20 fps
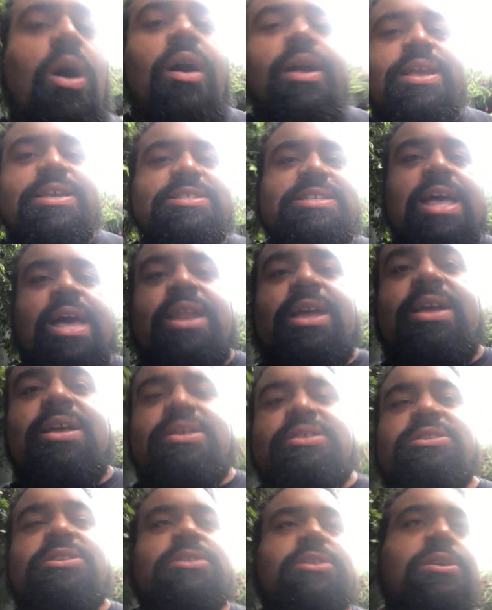wrong as that
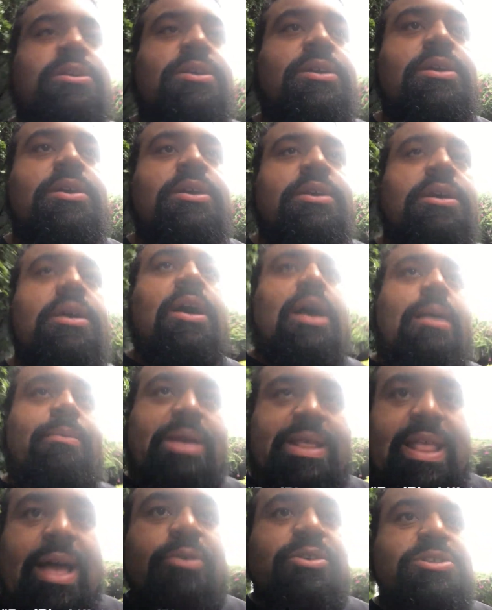is, I
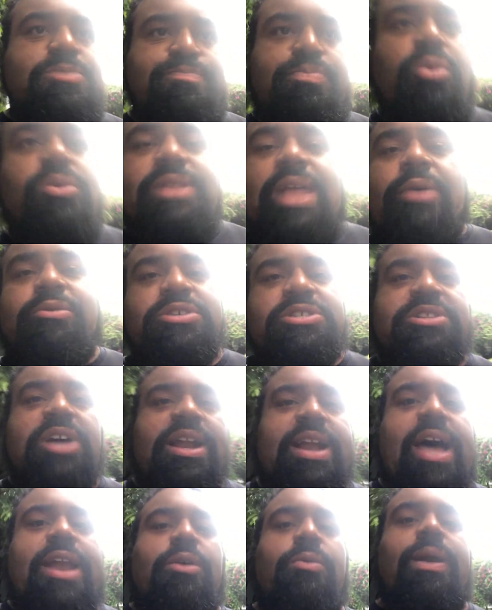mean, that was
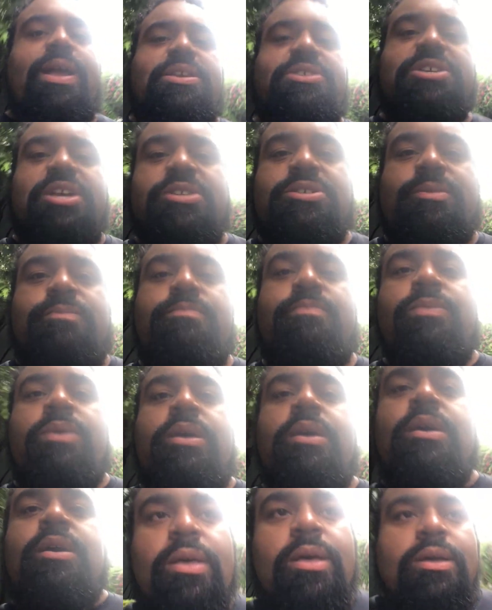done out of racism,
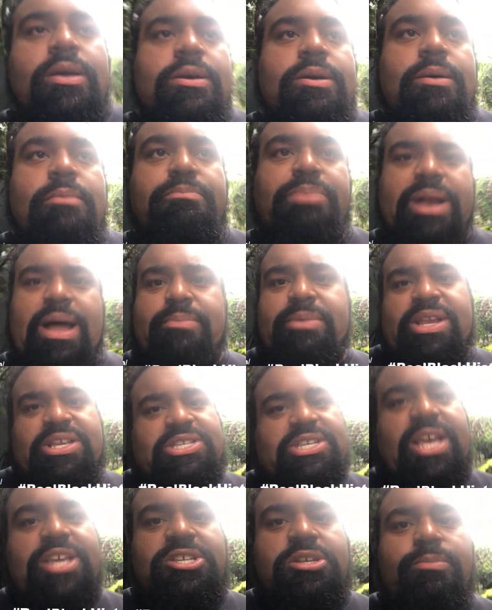but I'm going to
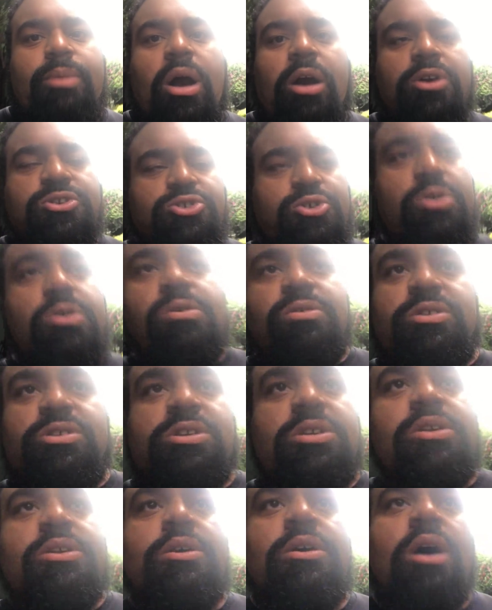say some hard
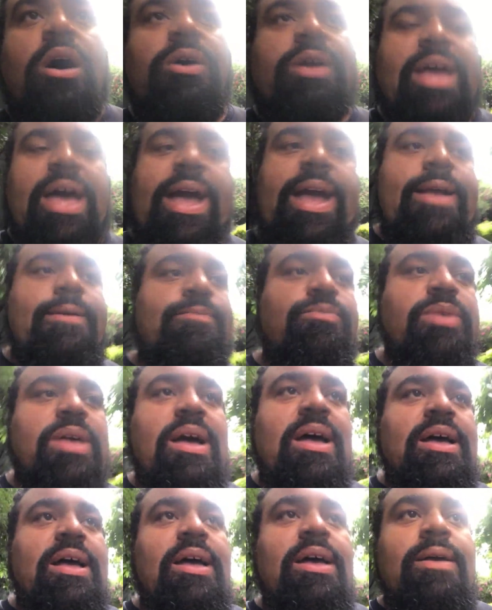truths, okay?
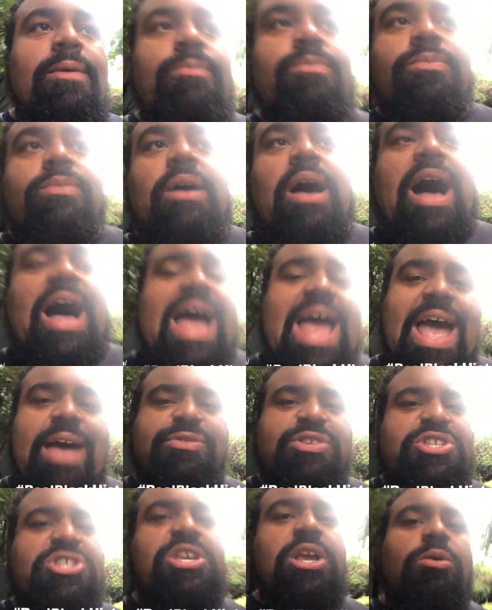I
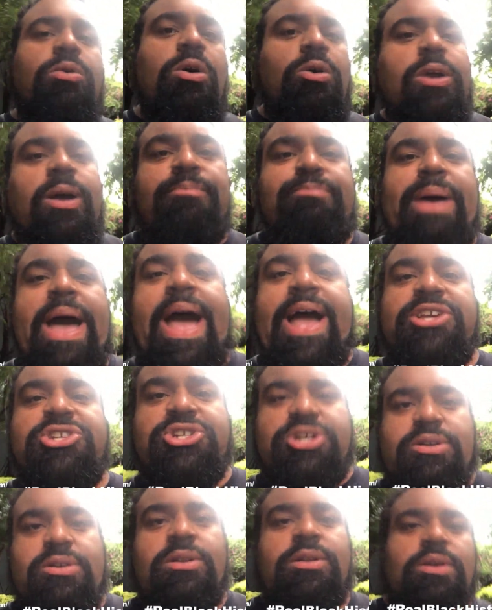have zero
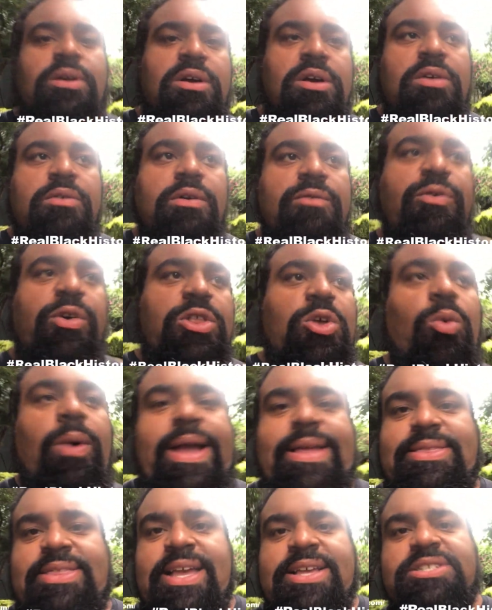compassion for the
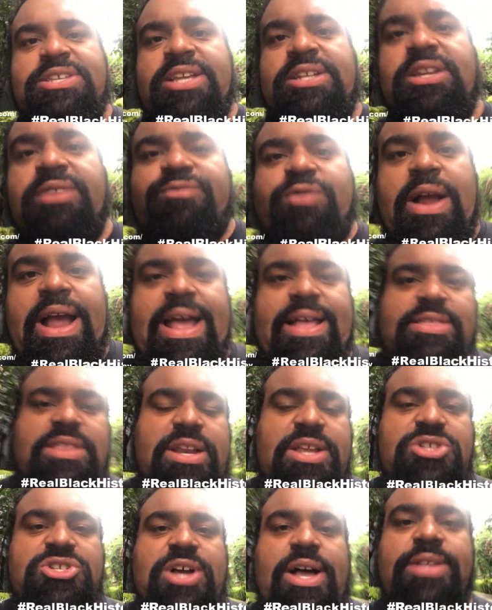way things ended for
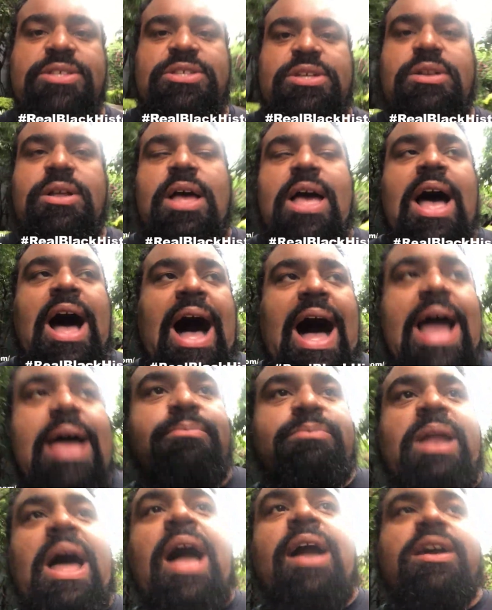Anthony Johnson. I
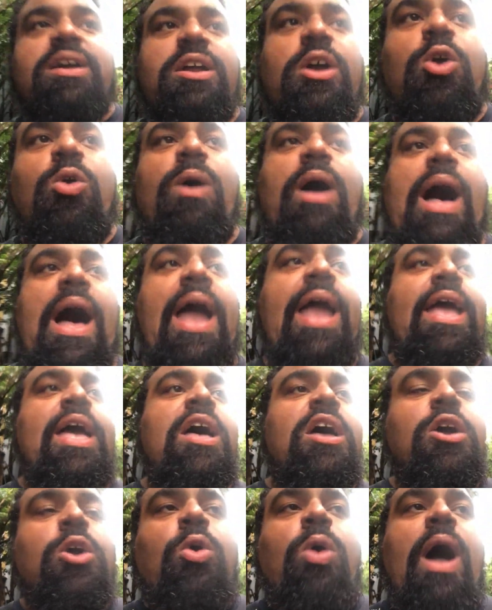am not going to cry
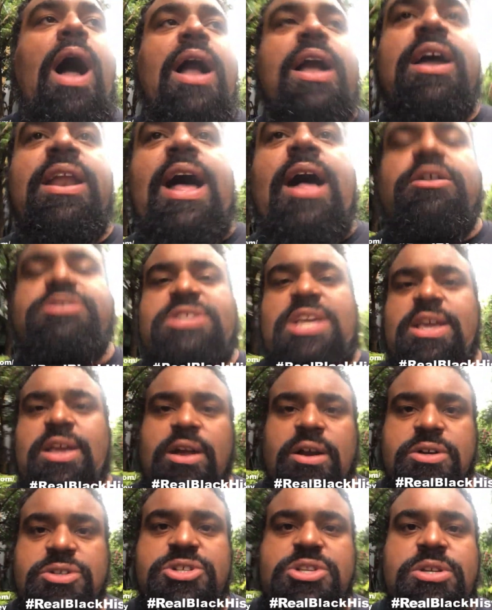crocodile
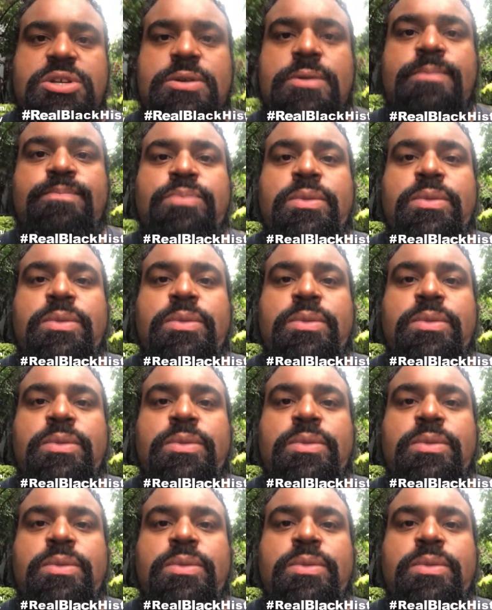tears